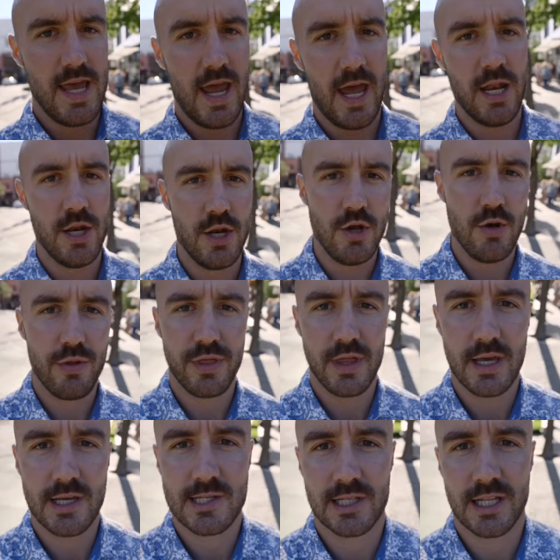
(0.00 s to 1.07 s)
and new
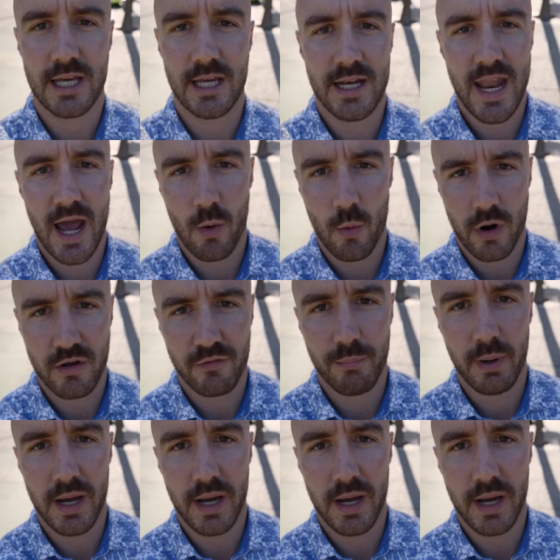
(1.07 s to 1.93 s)
things like a network of